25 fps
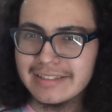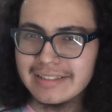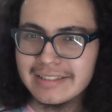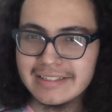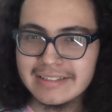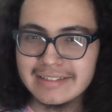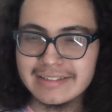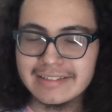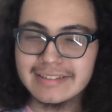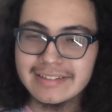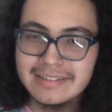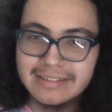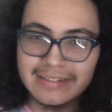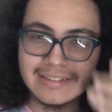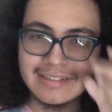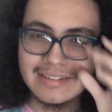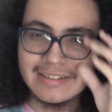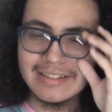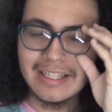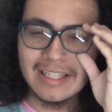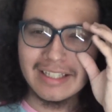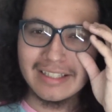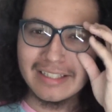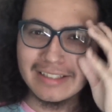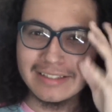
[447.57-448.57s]
It's
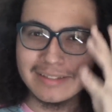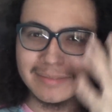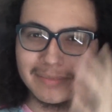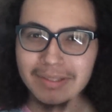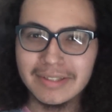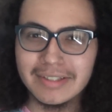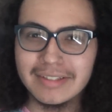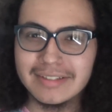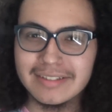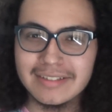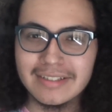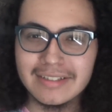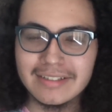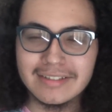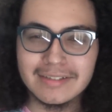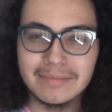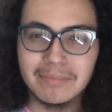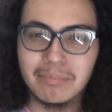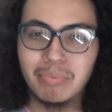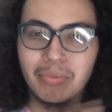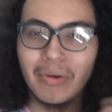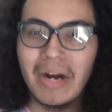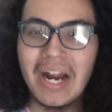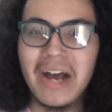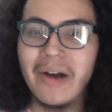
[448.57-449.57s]
not that bad. It's
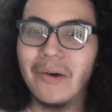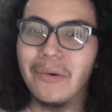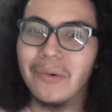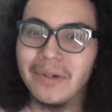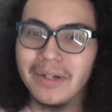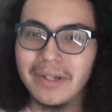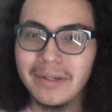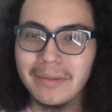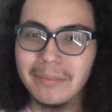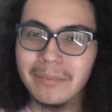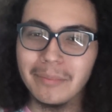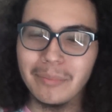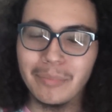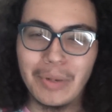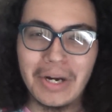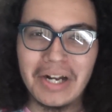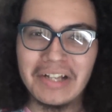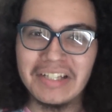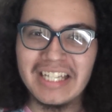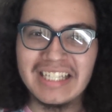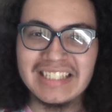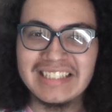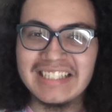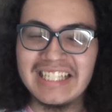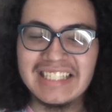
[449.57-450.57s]
brown. Brown,
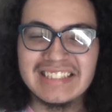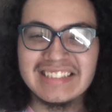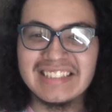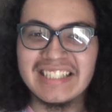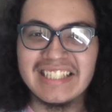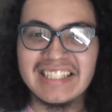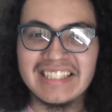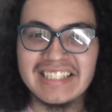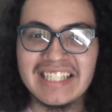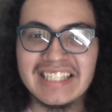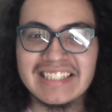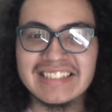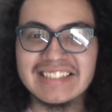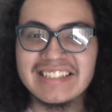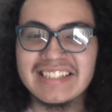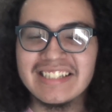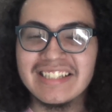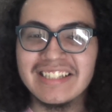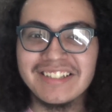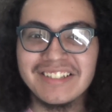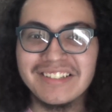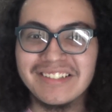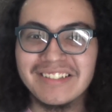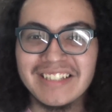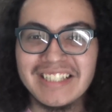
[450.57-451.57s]
that's it. That's
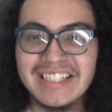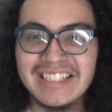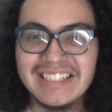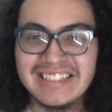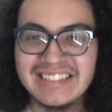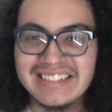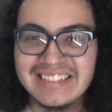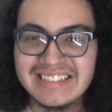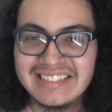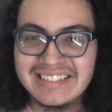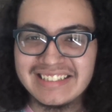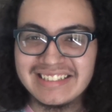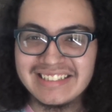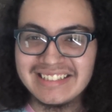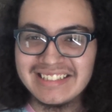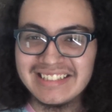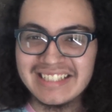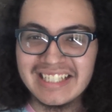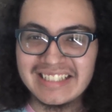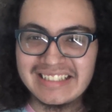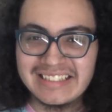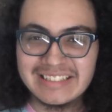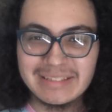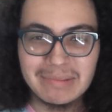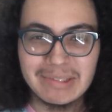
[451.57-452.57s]
literally it. It's
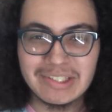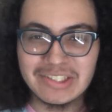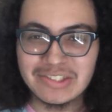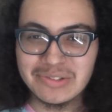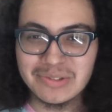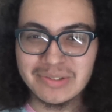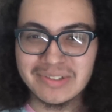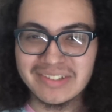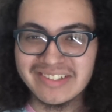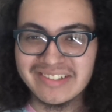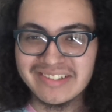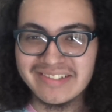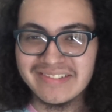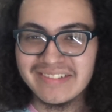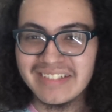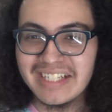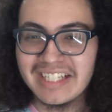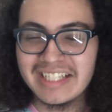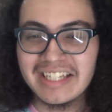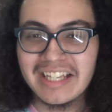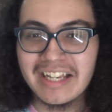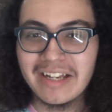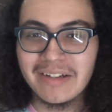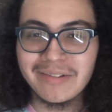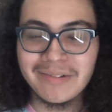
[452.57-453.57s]
not special at all.
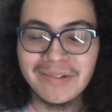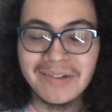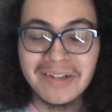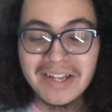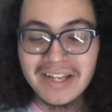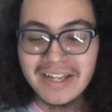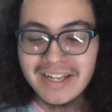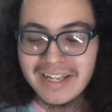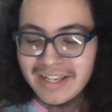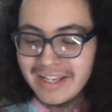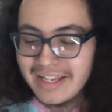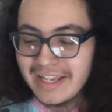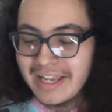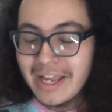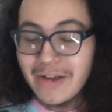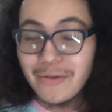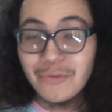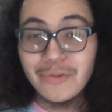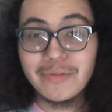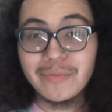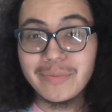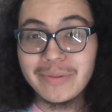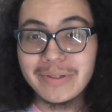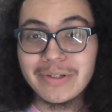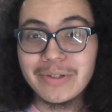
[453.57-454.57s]
It
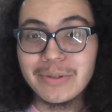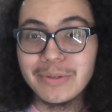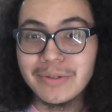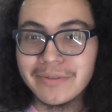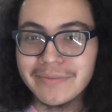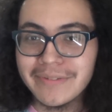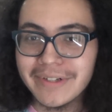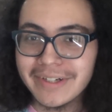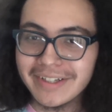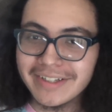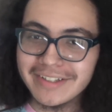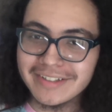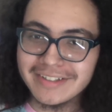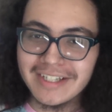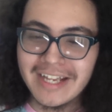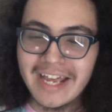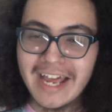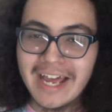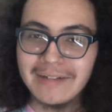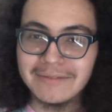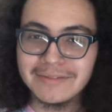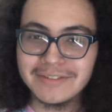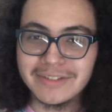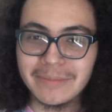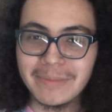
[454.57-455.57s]
would have been cool if I could
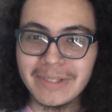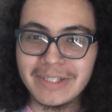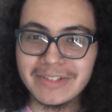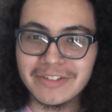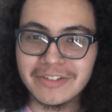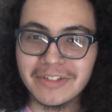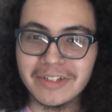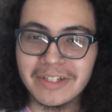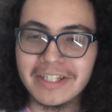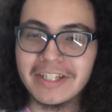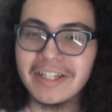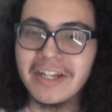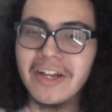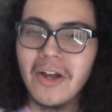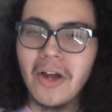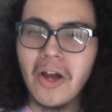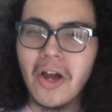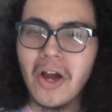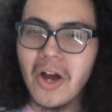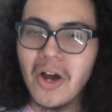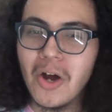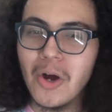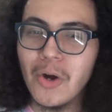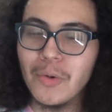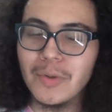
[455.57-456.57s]
have some answer like,
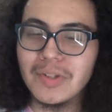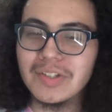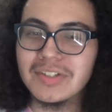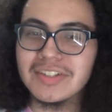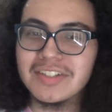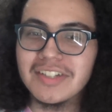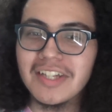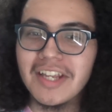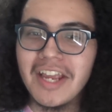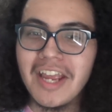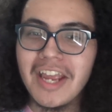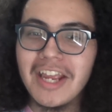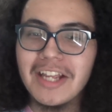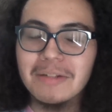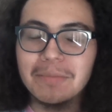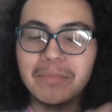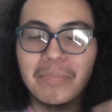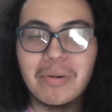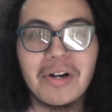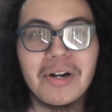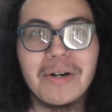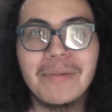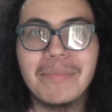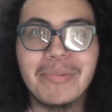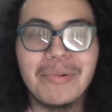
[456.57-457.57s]
oh, it's
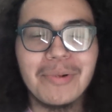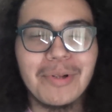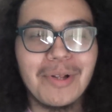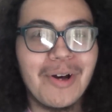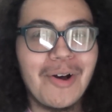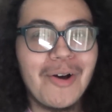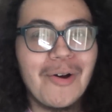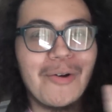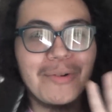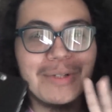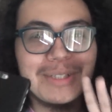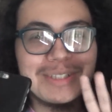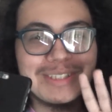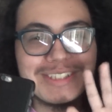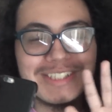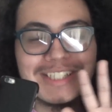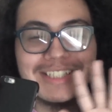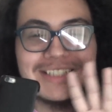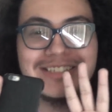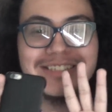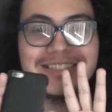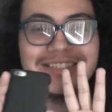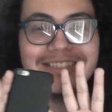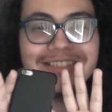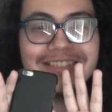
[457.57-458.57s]
purple. Oh,
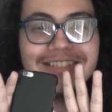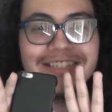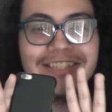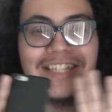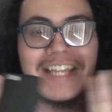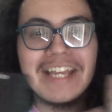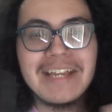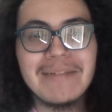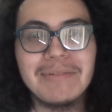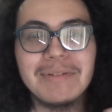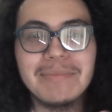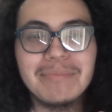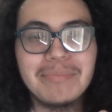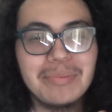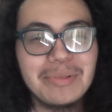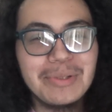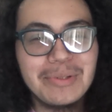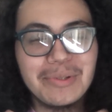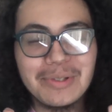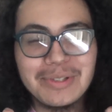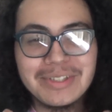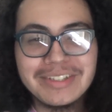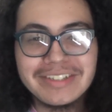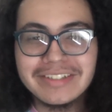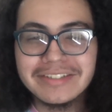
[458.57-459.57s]
it's navy
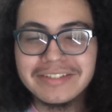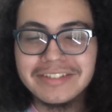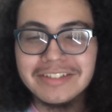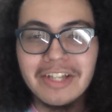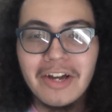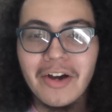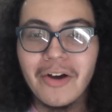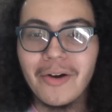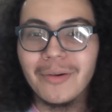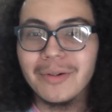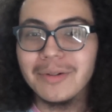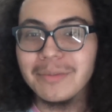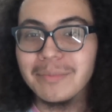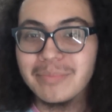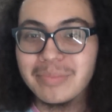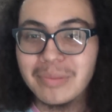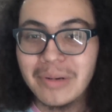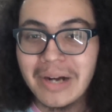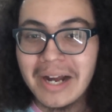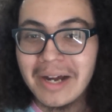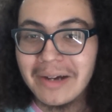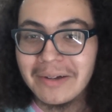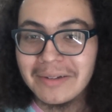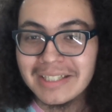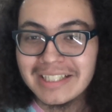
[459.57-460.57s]
blue. No,
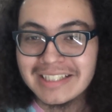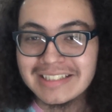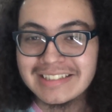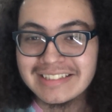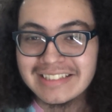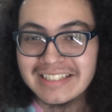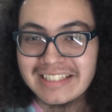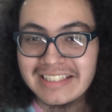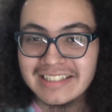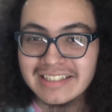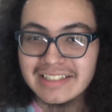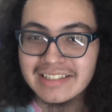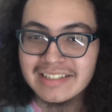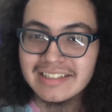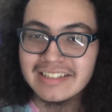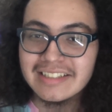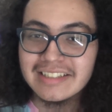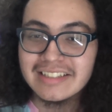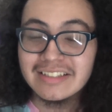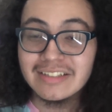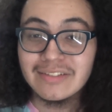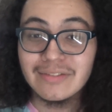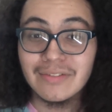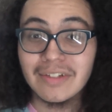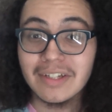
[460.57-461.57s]
brown. That's it.
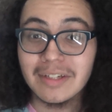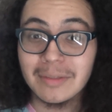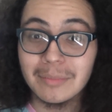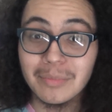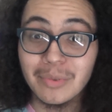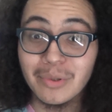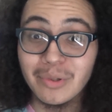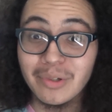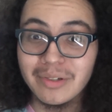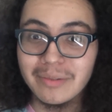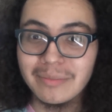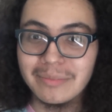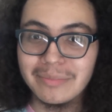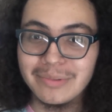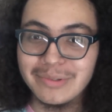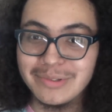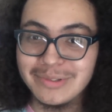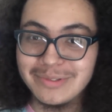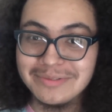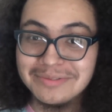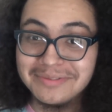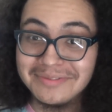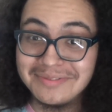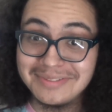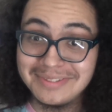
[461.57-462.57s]
It's fucking boring, but
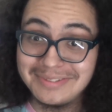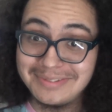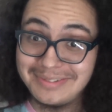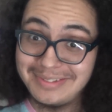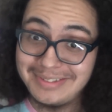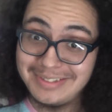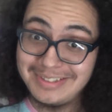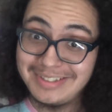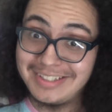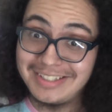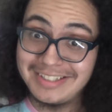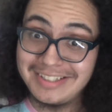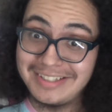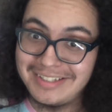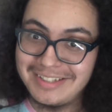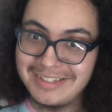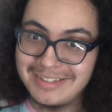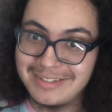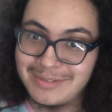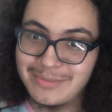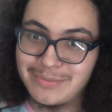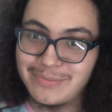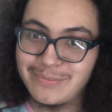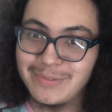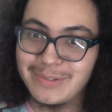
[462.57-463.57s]

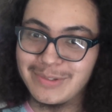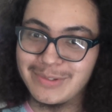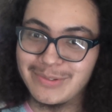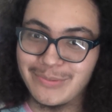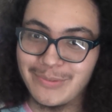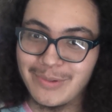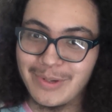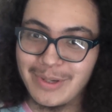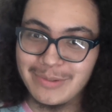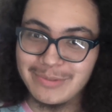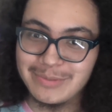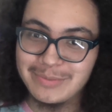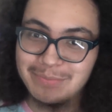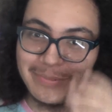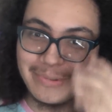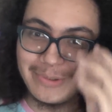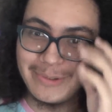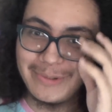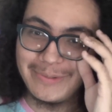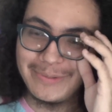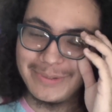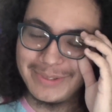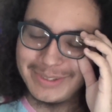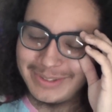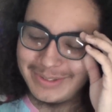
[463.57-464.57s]
it's what I was
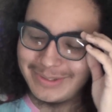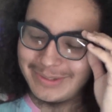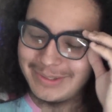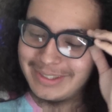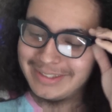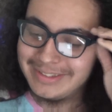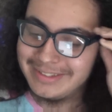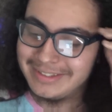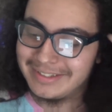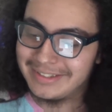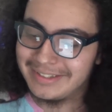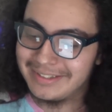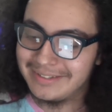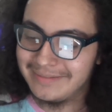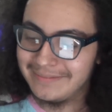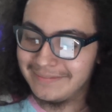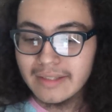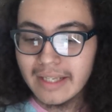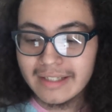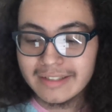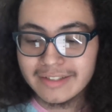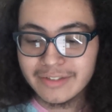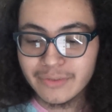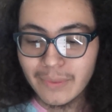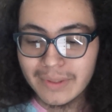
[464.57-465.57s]
born with, so that's it.
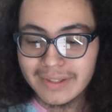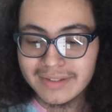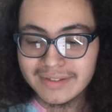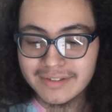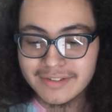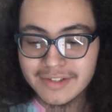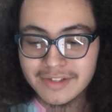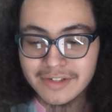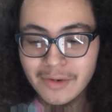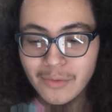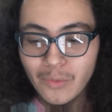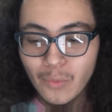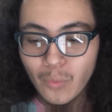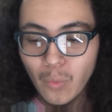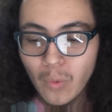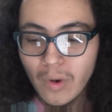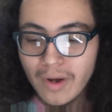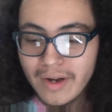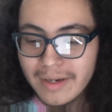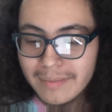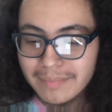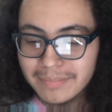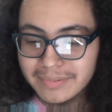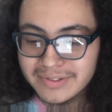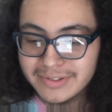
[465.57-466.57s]
Next question.
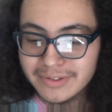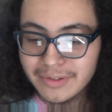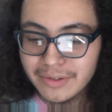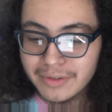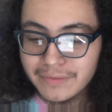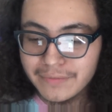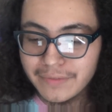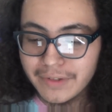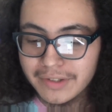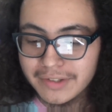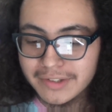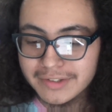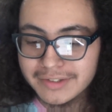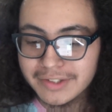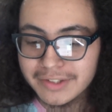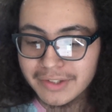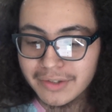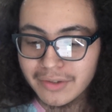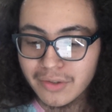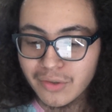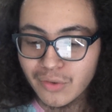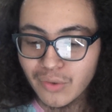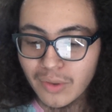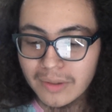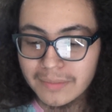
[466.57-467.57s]
What episode of
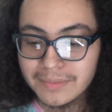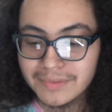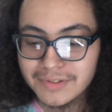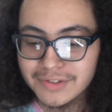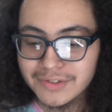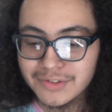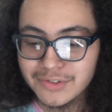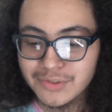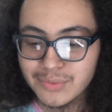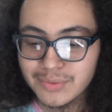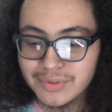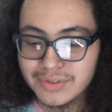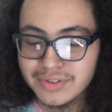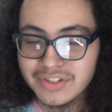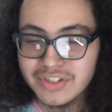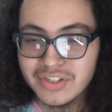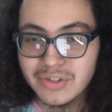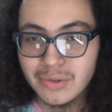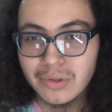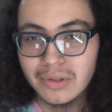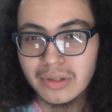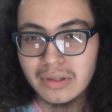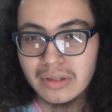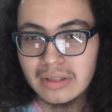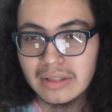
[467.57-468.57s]
Undertale Corruptions was
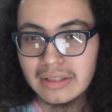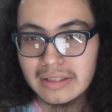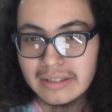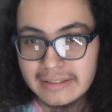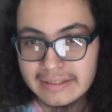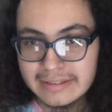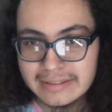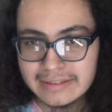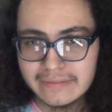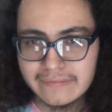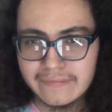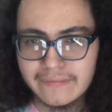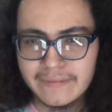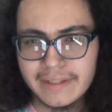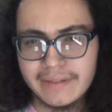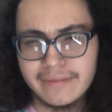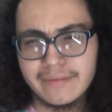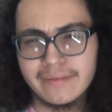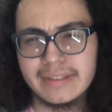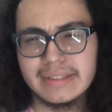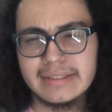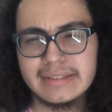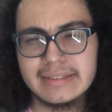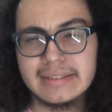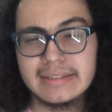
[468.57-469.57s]
your least
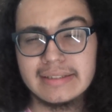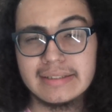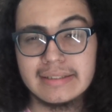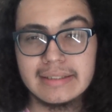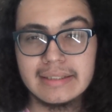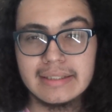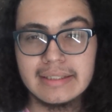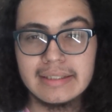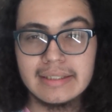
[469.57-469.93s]
favorite?